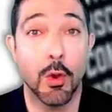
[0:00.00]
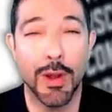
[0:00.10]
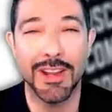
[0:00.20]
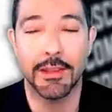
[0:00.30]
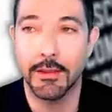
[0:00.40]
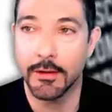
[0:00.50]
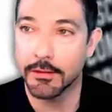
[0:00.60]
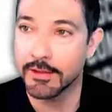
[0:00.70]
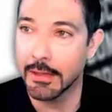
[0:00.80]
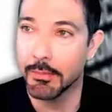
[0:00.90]
to their
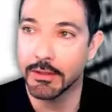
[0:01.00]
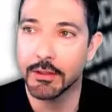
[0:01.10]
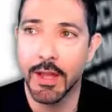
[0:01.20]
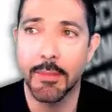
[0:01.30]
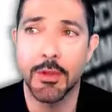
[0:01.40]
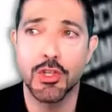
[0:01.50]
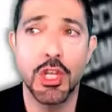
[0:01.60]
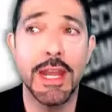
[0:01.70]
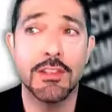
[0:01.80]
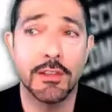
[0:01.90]
statement. Climate
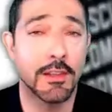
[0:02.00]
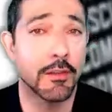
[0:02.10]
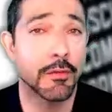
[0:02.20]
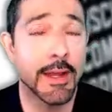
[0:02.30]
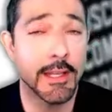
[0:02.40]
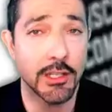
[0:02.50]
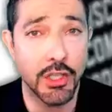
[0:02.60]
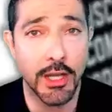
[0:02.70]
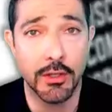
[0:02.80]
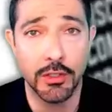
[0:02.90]
change is the defining
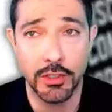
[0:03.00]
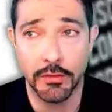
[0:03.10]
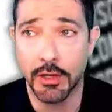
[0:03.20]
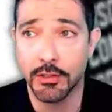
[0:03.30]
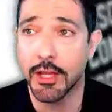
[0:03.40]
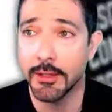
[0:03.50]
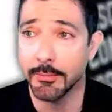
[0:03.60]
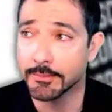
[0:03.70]
challenge of our time.